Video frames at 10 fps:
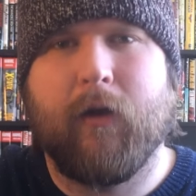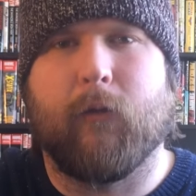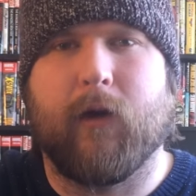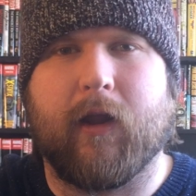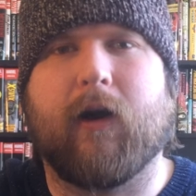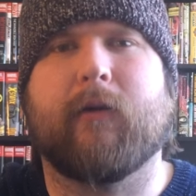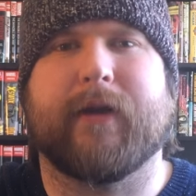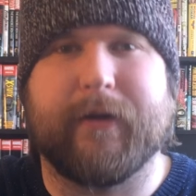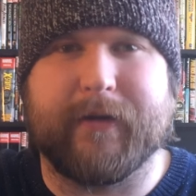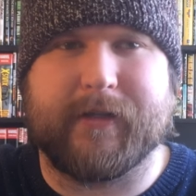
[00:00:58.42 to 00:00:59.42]
what are
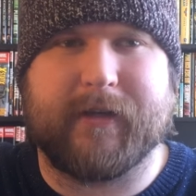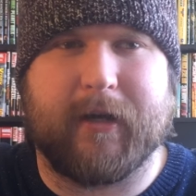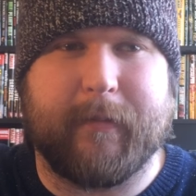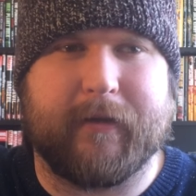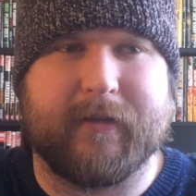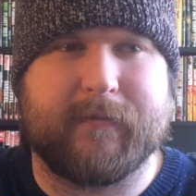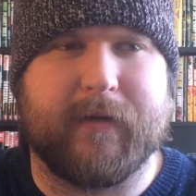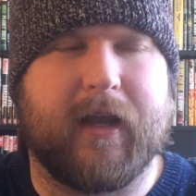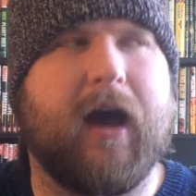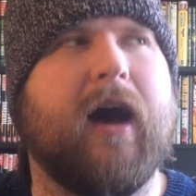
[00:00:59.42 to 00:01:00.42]
we going to talk about this
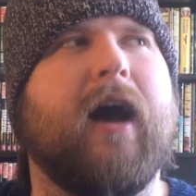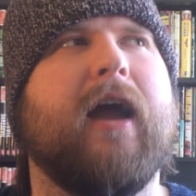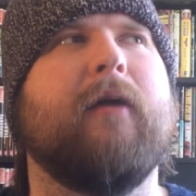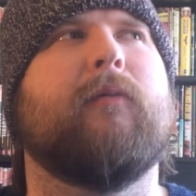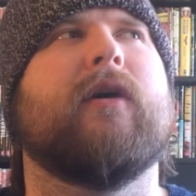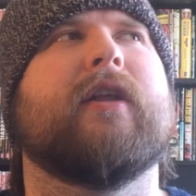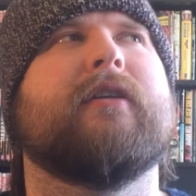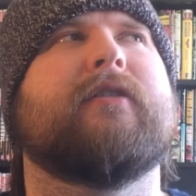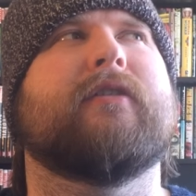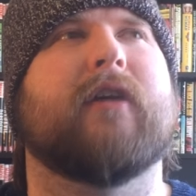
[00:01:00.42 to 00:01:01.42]
week? I
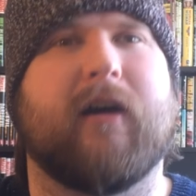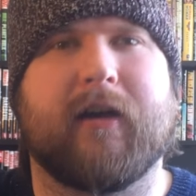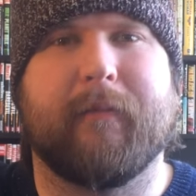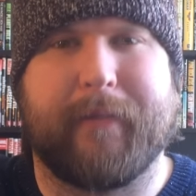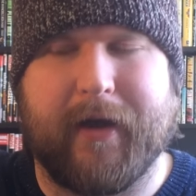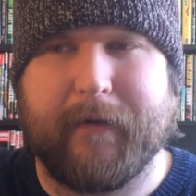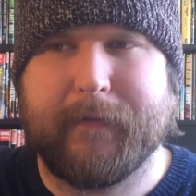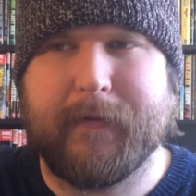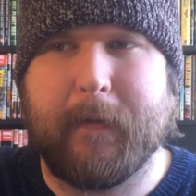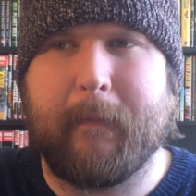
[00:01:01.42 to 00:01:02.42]
wanted to talk
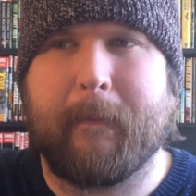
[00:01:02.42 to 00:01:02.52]
about